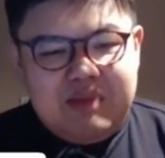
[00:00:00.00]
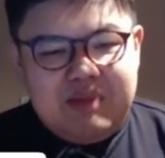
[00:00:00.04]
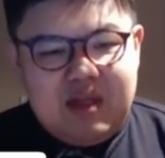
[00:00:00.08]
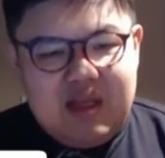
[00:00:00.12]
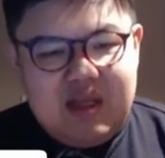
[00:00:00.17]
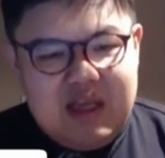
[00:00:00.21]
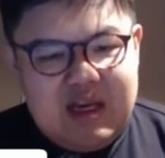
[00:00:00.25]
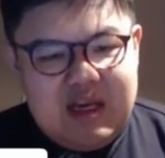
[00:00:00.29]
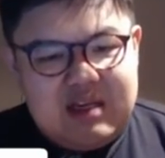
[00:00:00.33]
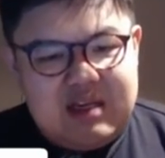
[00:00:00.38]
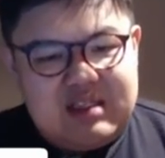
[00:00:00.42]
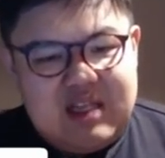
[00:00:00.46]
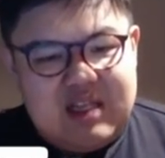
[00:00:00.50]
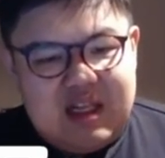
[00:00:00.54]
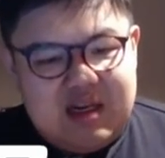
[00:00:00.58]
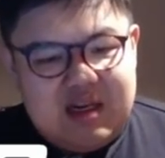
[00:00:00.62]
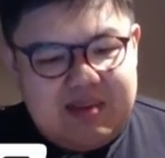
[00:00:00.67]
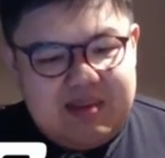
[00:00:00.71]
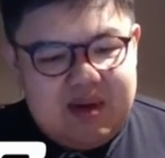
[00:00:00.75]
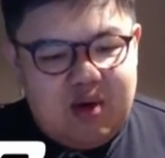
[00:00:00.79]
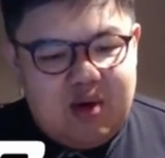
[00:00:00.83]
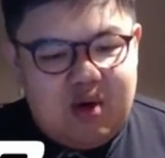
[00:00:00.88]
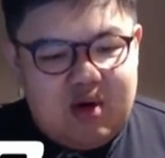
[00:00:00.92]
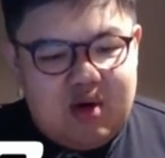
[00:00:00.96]
Here's a little
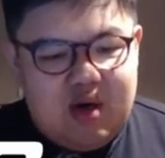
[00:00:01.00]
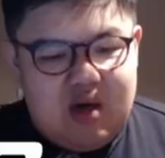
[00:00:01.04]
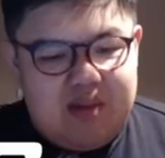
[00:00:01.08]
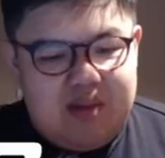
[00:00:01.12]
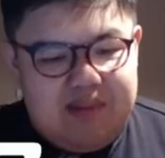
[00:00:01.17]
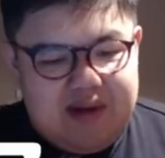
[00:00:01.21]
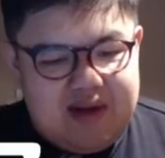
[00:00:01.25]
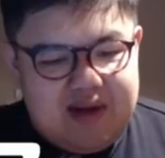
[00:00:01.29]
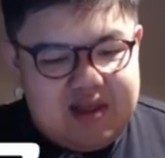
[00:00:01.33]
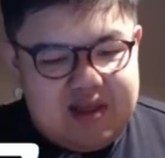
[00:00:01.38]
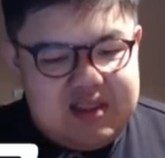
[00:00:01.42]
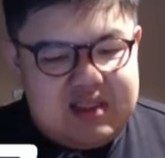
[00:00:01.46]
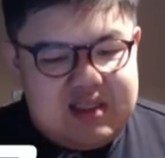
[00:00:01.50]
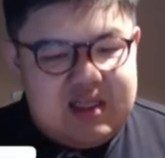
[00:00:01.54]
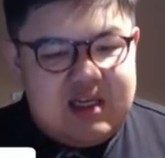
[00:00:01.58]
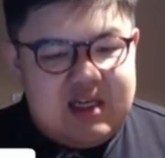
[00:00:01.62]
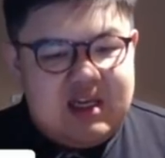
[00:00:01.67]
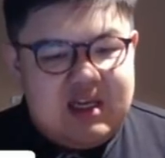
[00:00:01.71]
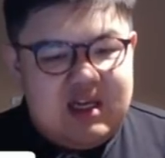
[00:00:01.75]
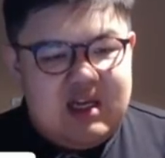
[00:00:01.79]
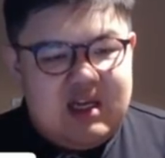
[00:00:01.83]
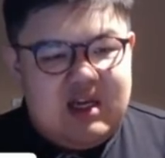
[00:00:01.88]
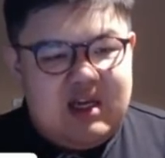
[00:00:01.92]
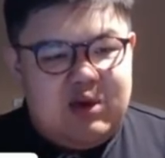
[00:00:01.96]
bit awkward because
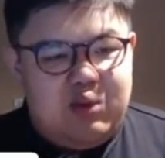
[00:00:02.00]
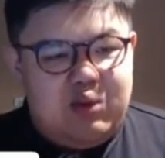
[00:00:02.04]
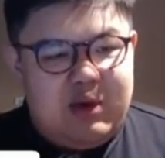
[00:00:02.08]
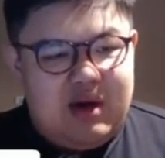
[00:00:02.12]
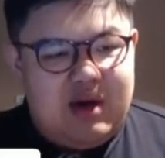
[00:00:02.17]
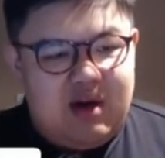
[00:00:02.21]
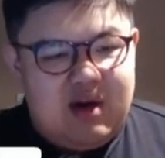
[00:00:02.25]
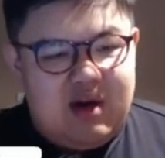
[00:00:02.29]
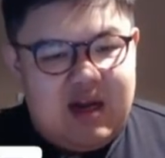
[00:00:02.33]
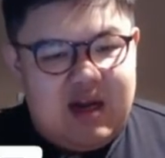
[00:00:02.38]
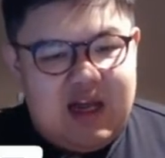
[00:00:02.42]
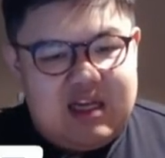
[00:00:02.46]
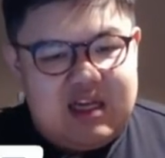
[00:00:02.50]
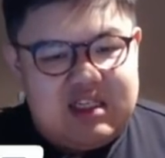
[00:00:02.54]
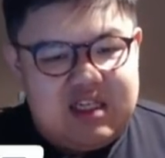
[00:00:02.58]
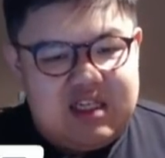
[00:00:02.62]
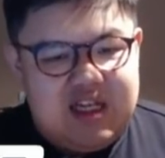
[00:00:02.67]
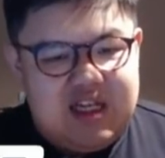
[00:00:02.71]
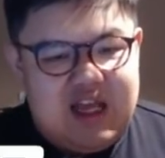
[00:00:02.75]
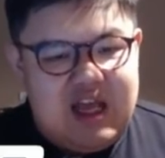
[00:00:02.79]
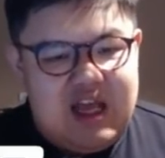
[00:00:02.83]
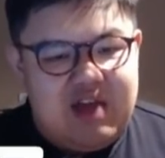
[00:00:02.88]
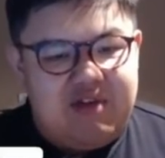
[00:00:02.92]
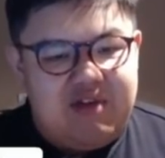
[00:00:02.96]
we don't actually
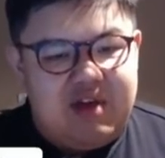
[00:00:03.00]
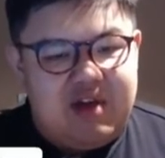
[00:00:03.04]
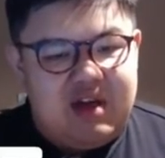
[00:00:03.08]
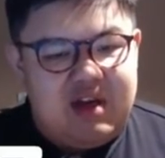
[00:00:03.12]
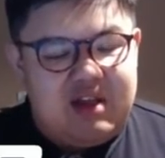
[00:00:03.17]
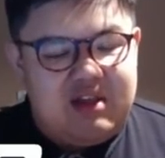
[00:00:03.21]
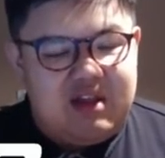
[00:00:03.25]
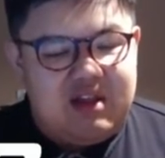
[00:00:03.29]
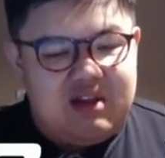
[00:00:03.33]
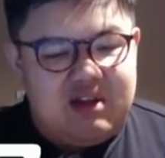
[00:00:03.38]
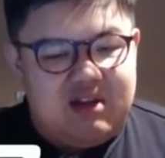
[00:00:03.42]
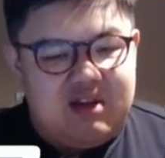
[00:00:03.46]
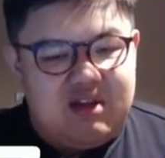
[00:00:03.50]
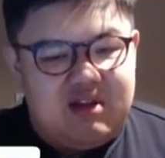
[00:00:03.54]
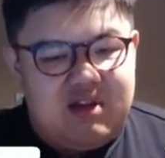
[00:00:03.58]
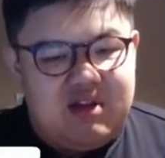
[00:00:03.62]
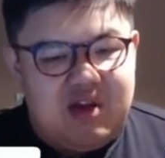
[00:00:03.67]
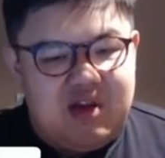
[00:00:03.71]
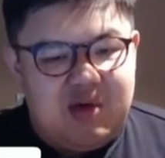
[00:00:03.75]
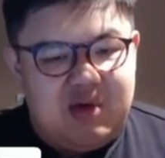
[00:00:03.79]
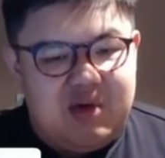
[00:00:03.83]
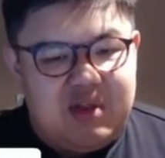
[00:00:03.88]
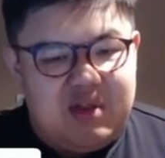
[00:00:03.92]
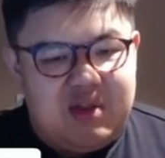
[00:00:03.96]
have anything to
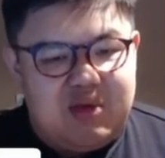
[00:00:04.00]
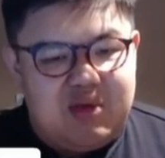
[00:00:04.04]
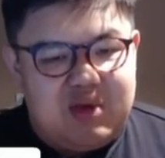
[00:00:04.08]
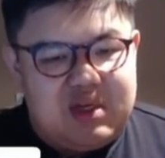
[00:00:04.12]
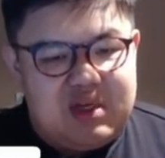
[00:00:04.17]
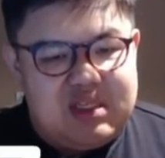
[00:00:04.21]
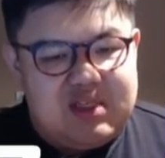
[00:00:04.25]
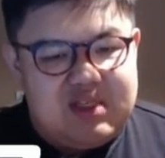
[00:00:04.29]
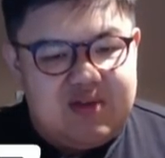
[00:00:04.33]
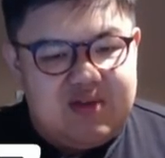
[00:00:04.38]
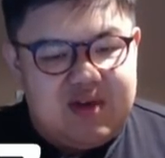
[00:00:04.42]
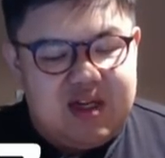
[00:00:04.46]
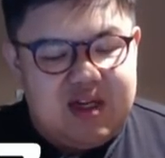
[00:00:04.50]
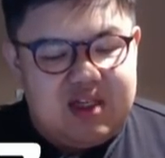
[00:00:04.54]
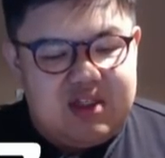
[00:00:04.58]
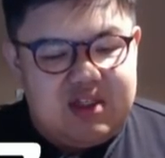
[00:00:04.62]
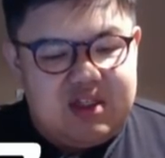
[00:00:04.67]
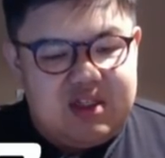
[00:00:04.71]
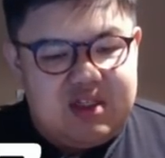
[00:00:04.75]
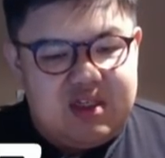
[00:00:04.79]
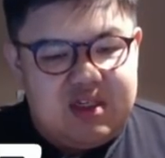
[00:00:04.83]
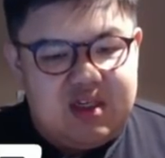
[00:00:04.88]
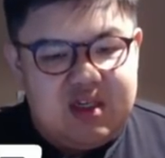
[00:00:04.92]
deal with the 2700.